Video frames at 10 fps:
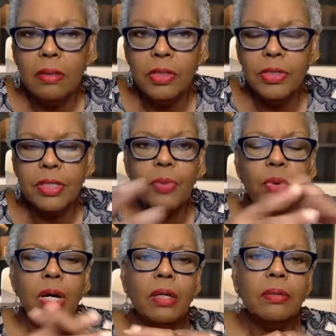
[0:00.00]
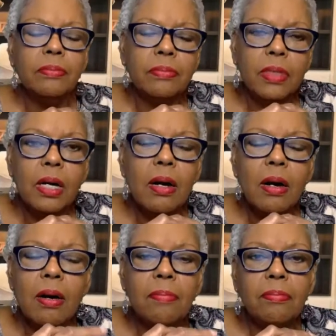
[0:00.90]
you say, well,
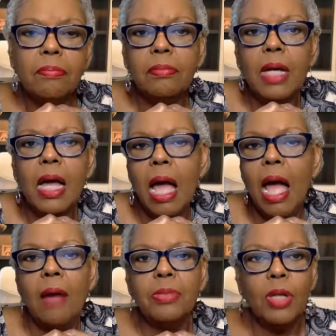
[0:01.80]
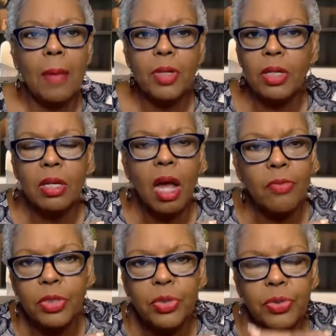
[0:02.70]
I'm going to
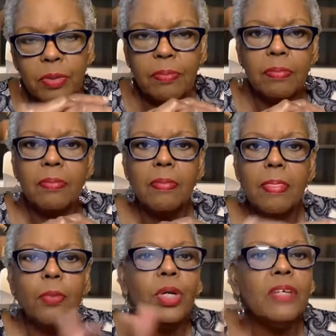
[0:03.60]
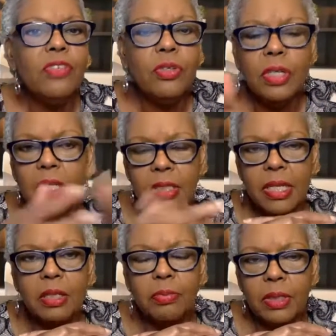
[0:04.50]
non-renew them. What have you done to
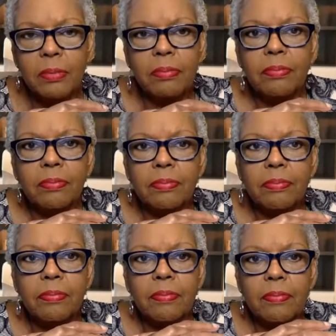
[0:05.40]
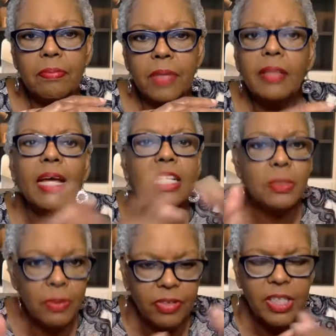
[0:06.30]
help them? That's
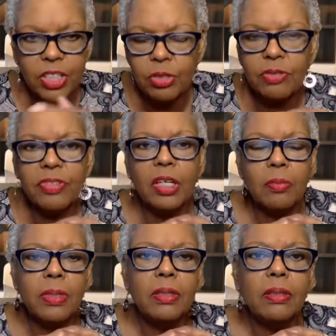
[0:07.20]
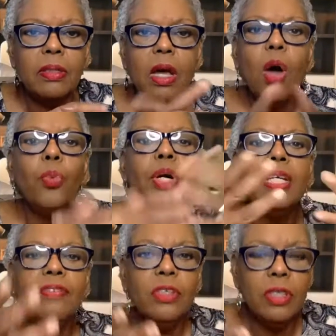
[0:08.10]
professional development. What
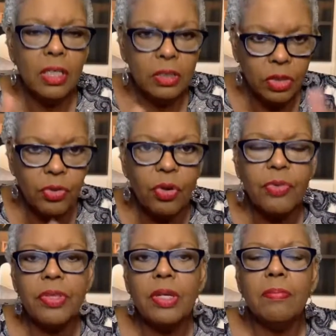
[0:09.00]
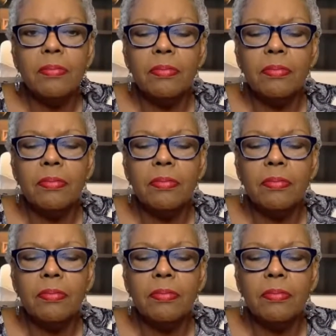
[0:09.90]
have you done to grow them?